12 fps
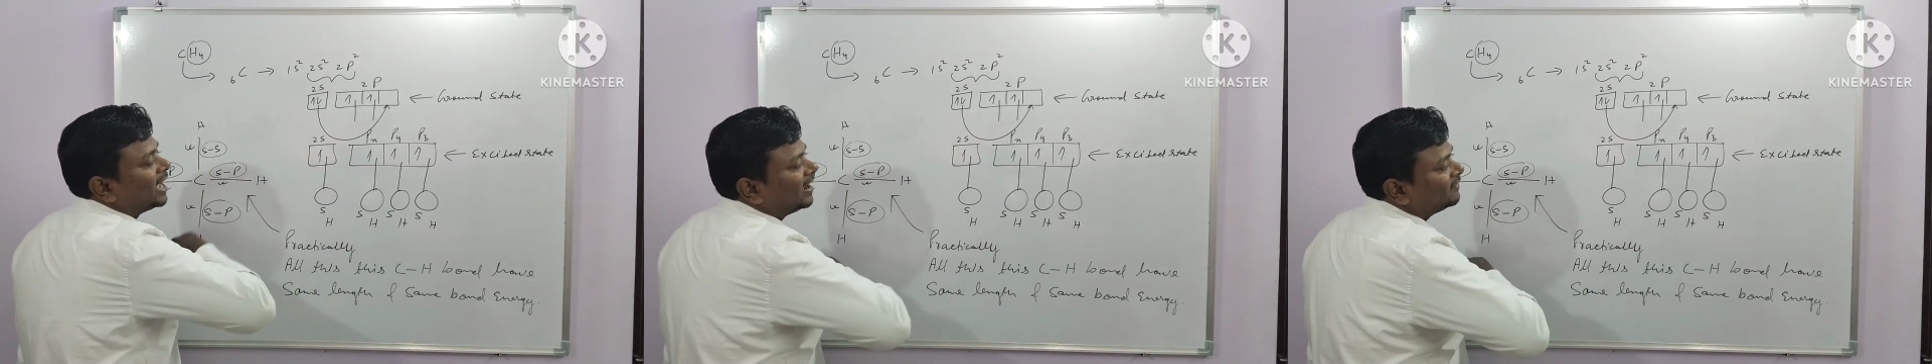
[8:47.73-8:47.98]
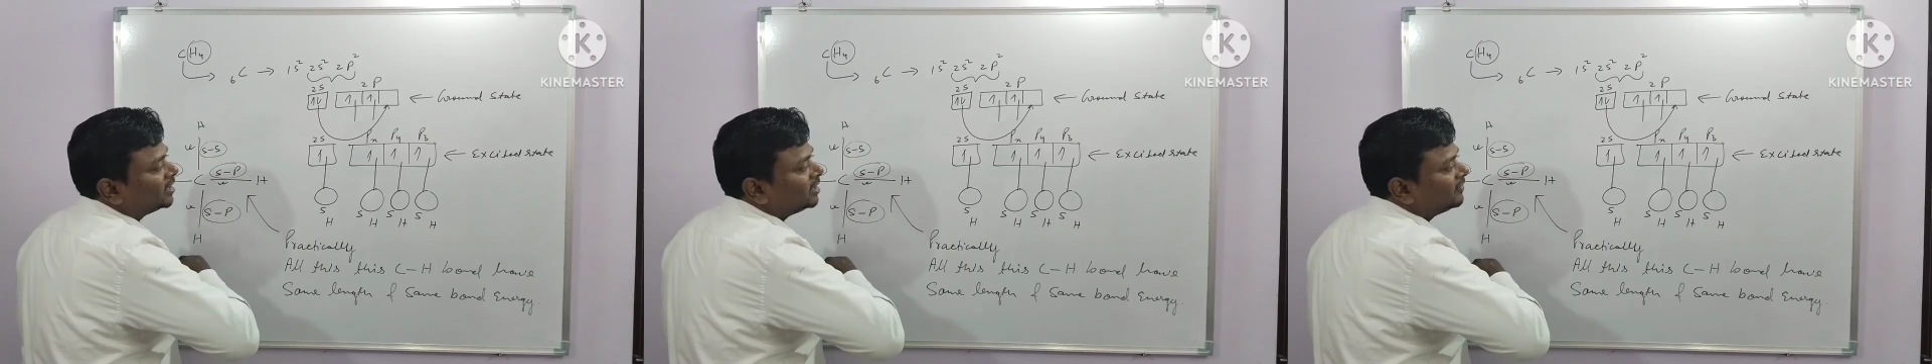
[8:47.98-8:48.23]

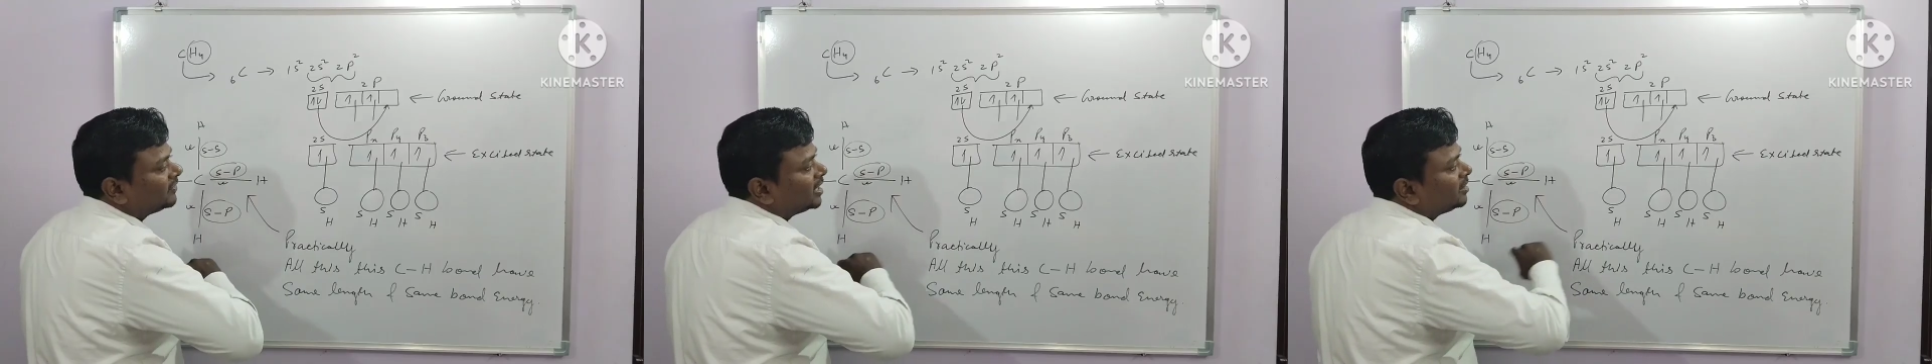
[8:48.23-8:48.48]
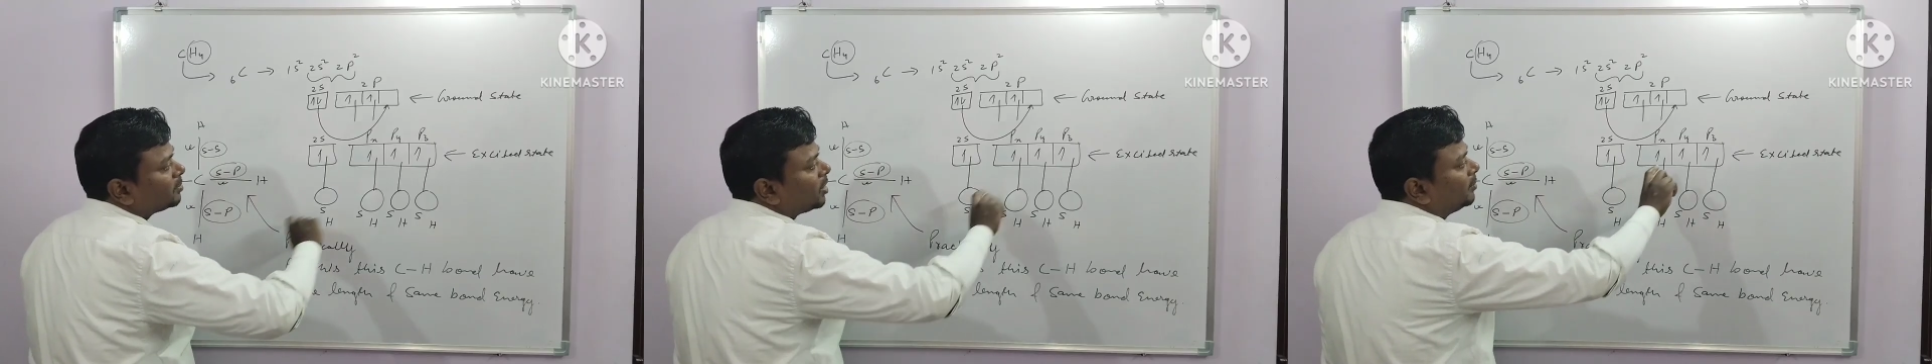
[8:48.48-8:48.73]
have a
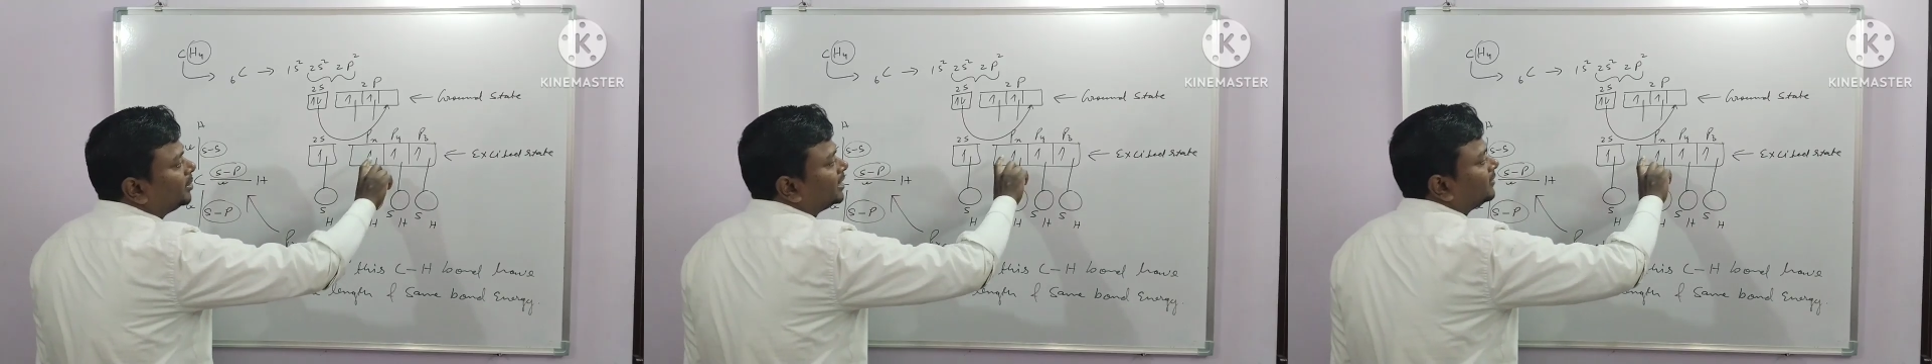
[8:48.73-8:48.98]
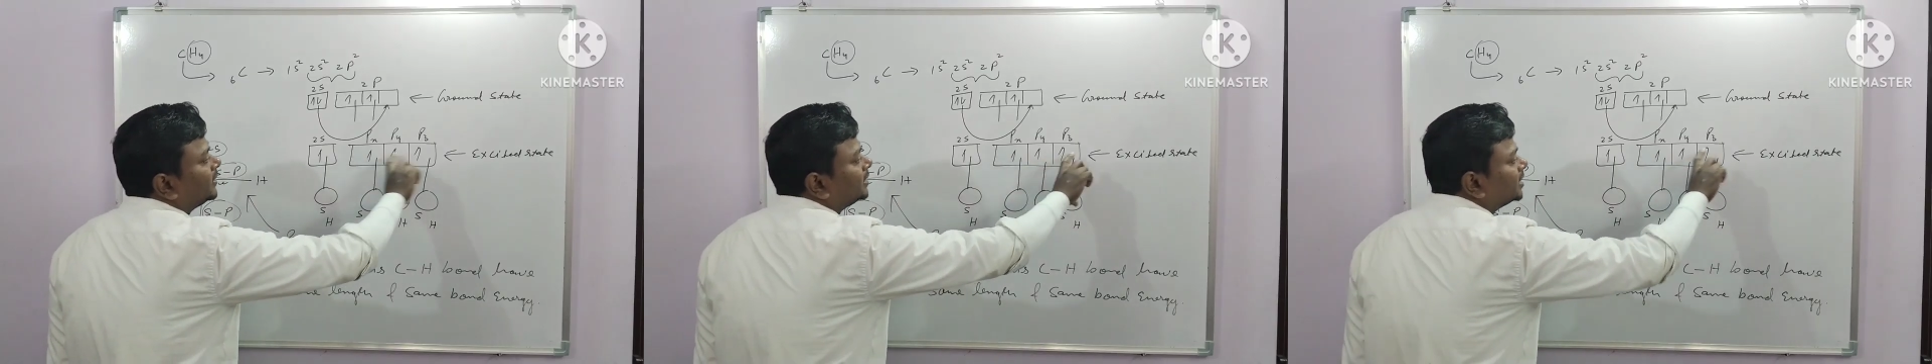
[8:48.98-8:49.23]
different
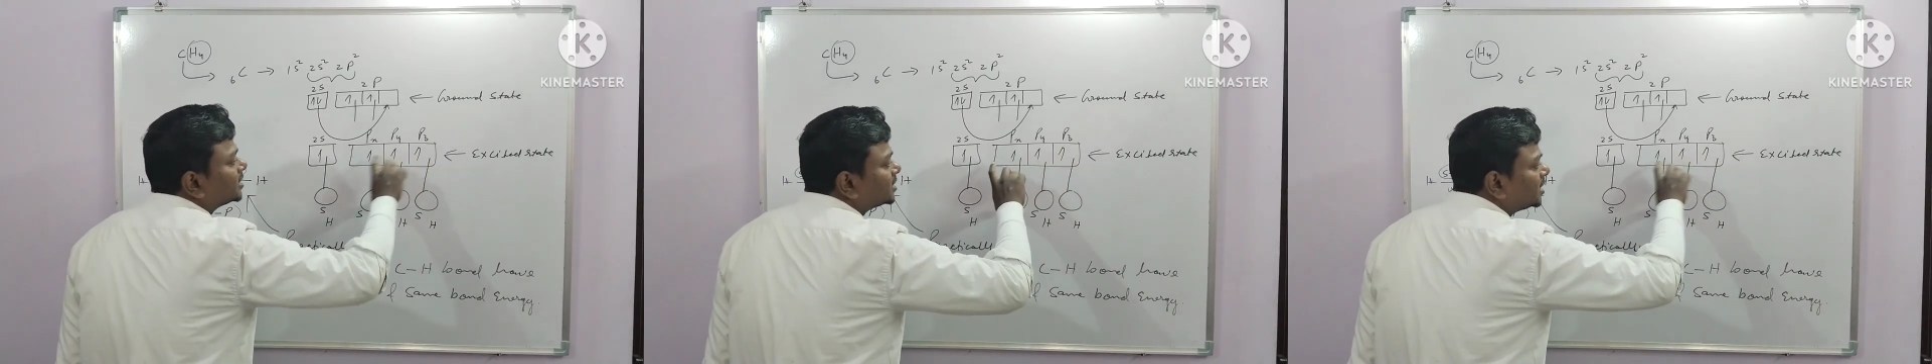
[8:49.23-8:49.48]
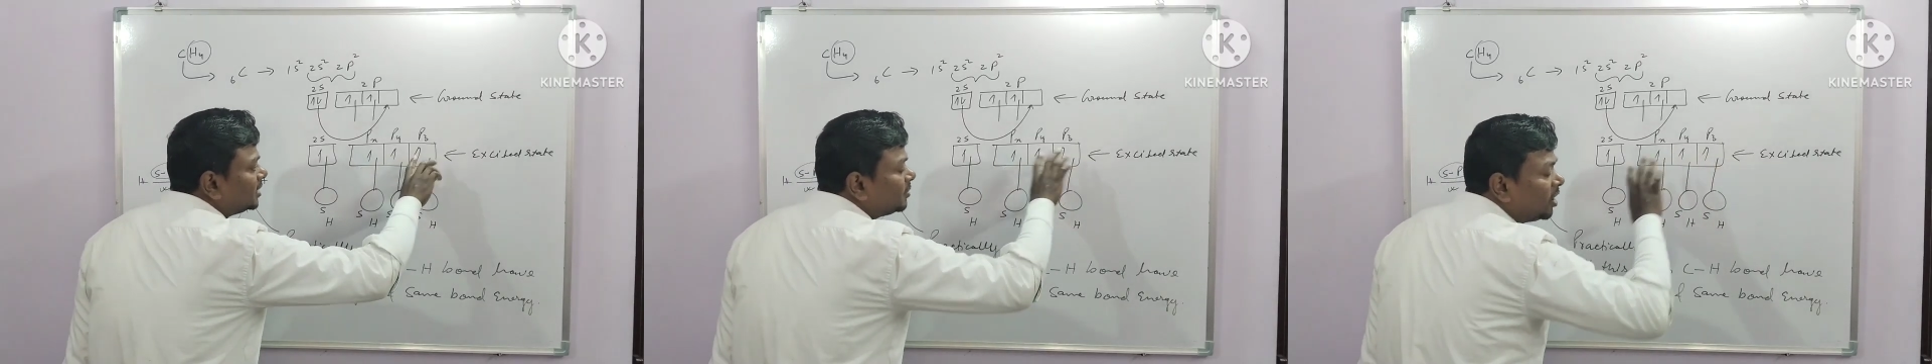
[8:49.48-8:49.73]
property with these
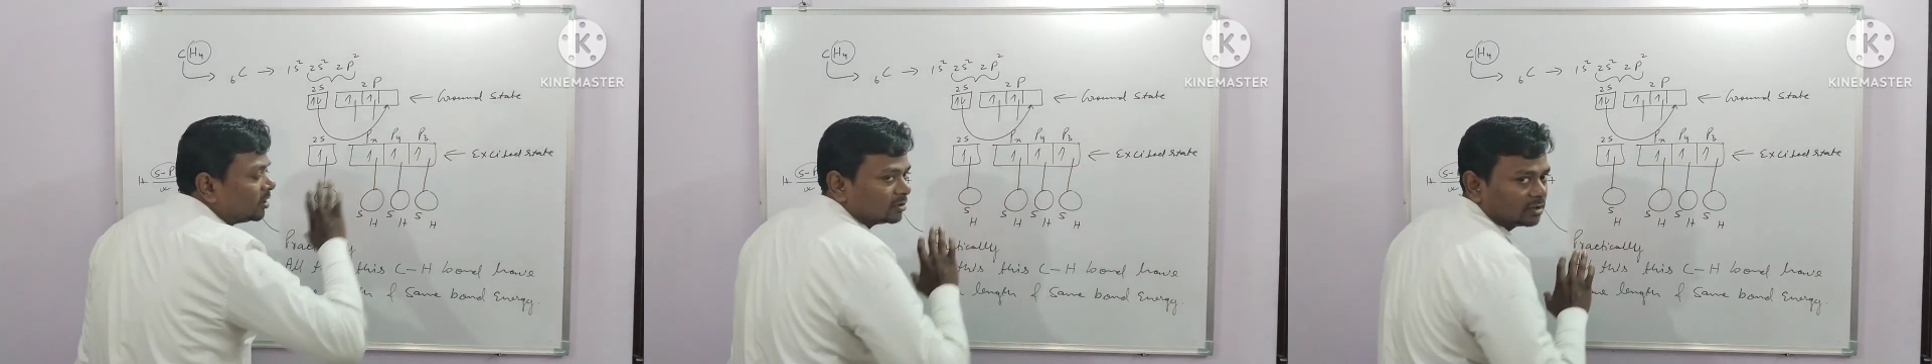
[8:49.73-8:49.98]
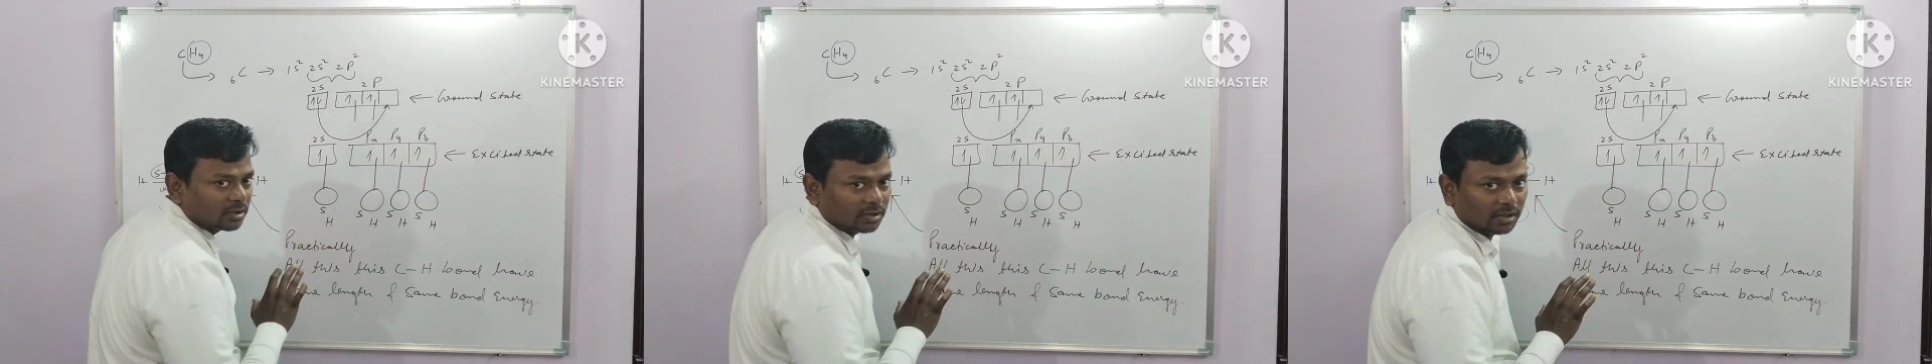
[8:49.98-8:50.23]
three
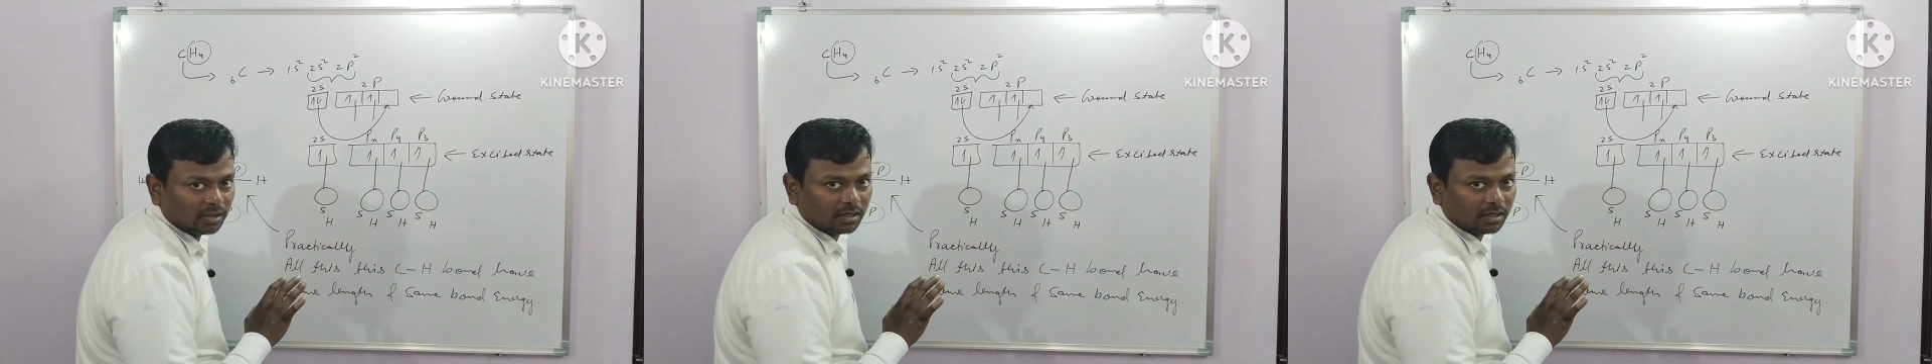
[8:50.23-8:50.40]
bonds